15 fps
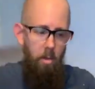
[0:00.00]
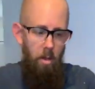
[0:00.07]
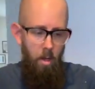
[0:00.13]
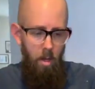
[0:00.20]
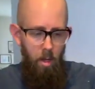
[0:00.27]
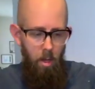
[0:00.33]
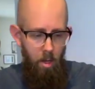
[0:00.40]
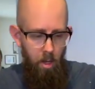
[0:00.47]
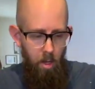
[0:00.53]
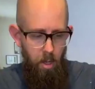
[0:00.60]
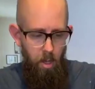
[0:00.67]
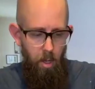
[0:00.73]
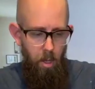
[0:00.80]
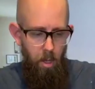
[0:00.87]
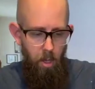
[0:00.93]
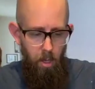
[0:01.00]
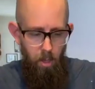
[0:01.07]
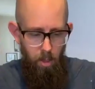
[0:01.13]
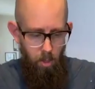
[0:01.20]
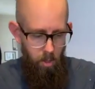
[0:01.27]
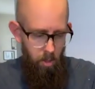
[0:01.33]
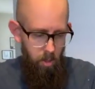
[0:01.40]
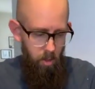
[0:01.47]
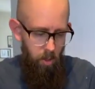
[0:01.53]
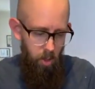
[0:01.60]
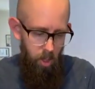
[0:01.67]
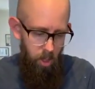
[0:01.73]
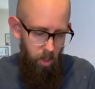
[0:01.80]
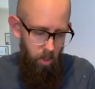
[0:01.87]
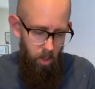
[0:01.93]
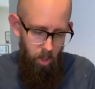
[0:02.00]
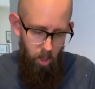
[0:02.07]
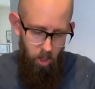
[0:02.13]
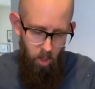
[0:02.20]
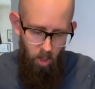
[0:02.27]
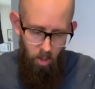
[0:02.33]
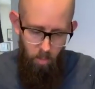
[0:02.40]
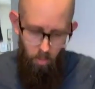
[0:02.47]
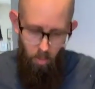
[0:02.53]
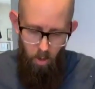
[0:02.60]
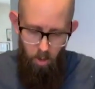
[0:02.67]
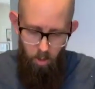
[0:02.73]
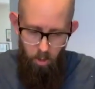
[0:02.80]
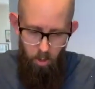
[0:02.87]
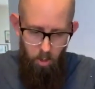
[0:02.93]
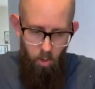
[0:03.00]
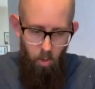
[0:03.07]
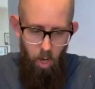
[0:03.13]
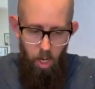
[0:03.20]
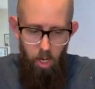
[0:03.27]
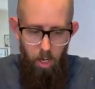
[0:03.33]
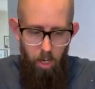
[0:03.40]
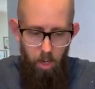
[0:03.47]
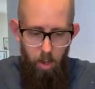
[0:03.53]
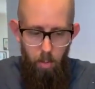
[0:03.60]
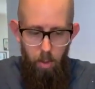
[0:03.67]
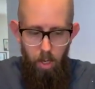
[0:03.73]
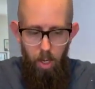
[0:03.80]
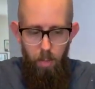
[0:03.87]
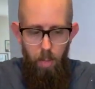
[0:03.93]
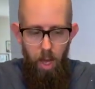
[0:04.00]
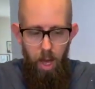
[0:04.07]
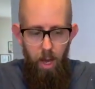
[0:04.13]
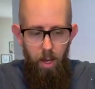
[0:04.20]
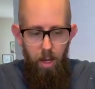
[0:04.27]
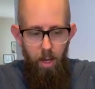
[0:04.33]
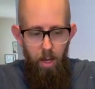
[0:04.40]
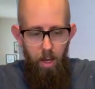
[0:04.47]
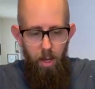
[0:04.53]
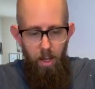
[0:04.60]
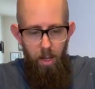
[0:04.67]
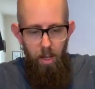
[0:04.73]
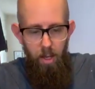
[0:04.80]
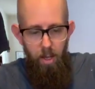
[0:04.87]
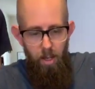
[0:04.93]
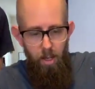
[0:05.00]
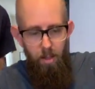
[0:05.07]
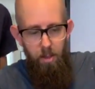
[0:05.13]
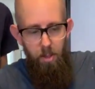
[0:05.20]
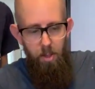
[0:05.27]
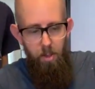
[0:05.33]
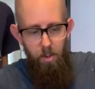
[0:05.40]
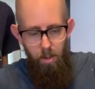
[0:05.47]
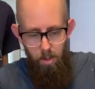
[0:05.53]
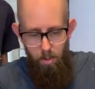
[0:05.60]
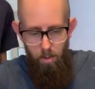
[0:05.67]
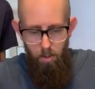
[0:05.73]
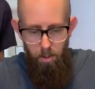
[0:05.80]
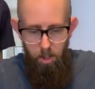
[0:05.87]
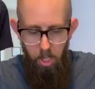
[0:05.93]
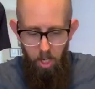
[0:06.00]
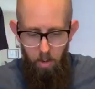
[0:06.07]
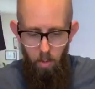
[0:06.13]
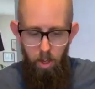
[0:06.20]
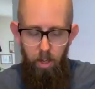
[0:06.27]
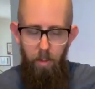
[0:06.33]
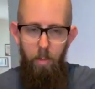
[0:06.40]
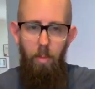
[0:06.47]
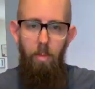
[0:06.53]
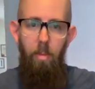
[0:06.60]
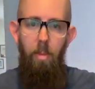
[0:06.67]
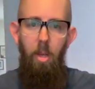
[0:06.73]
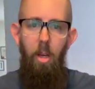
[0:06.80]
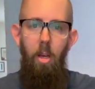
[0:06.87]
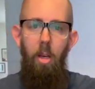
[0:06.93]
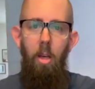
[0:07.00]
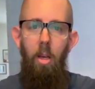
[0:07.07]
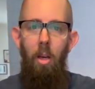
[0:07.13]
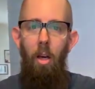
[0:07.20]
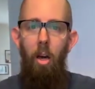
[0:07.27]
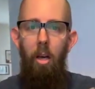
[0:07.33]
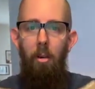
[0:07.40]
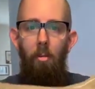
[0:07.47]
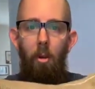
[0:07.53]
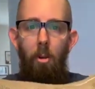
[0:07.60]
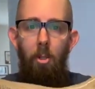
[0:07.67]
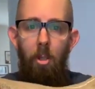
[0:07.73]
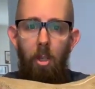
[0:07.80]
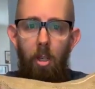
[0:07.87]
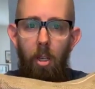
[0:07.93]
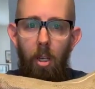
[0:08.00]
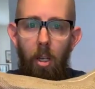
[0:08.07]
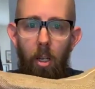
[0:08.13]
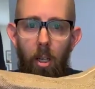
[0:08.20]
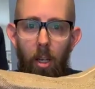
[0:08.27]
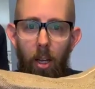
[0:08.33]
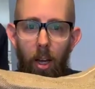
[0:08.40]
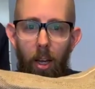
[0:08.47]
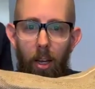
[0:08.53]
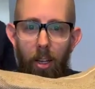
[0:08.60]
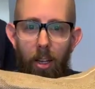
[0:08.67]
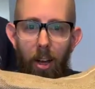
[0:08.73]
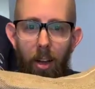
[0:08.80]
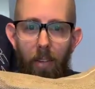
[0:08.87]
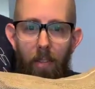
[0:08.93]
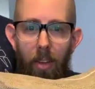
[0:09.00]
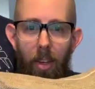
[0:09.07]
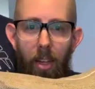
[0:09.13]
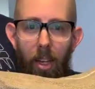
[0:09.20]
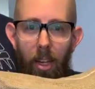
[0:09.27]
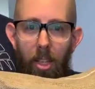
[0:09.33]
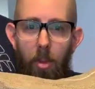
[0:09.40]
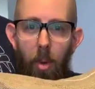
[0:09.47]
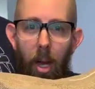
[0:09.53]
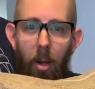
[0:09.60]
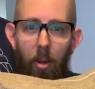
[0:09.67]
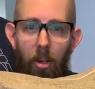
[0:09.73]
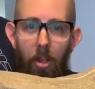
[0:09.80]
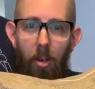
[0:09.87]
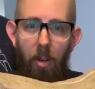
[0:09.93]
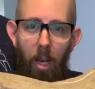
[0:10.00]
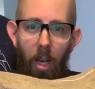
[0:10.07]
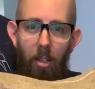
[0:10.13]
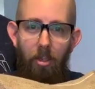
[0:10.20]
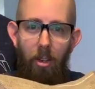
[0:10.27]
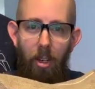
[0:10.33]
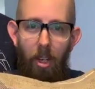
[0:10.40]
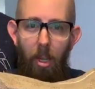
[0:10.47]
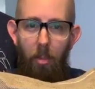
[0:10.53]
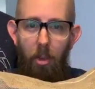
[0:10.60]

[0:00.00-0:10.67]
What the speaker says: Okay. So it says the Saltmarsh Trading Company bag. This is really cool. It's like what? Unroasted coffee. It is backwards? Okay, I'll try to